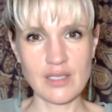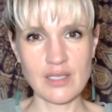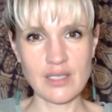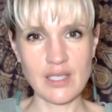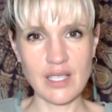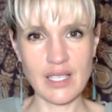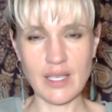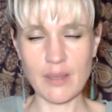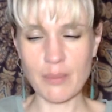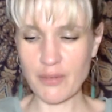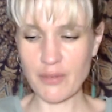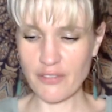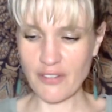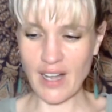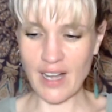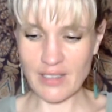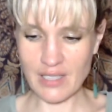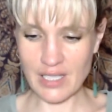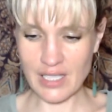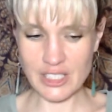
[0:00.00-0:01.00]
Like it
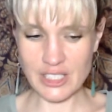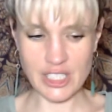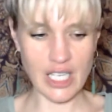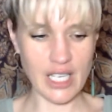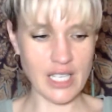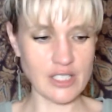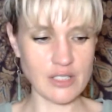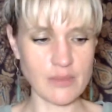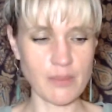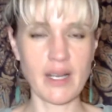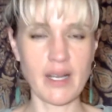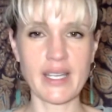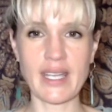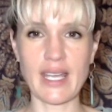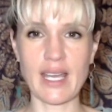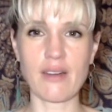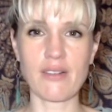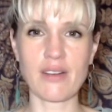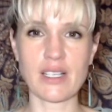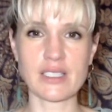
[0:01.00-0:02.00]
profoundly changed my
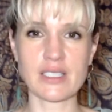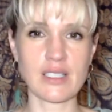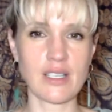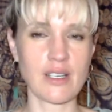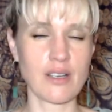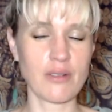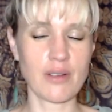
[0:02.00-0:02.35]
character,